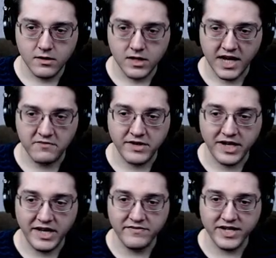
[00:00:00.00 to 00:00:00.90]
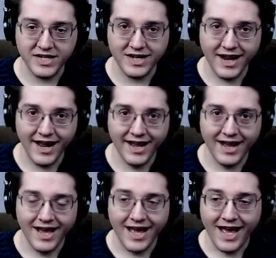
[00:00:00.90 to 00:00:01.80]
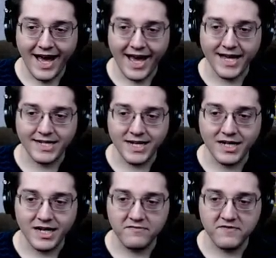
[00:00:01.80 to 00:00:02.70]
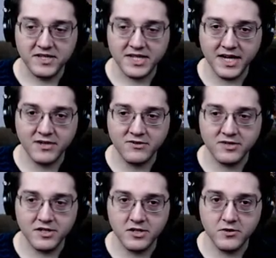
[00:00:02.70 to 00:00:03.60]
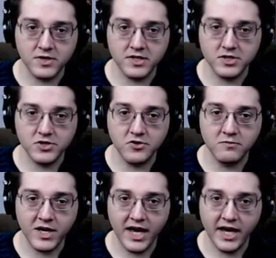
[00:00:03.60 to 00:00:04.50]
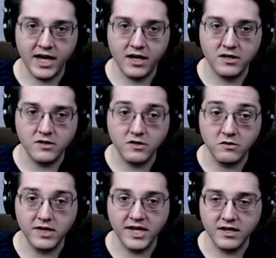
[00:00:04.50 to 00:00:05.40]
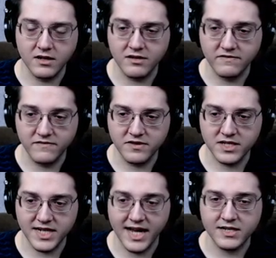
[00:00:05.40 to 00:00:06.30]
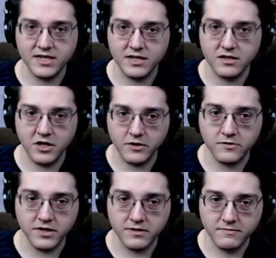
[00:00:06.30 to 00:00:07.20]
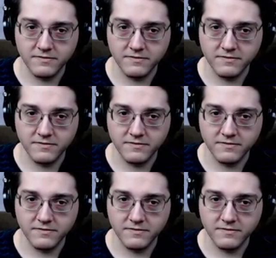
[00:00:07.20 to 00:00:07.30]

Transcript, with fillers: Have we even had enough cycles to consume a unit of stacked coke?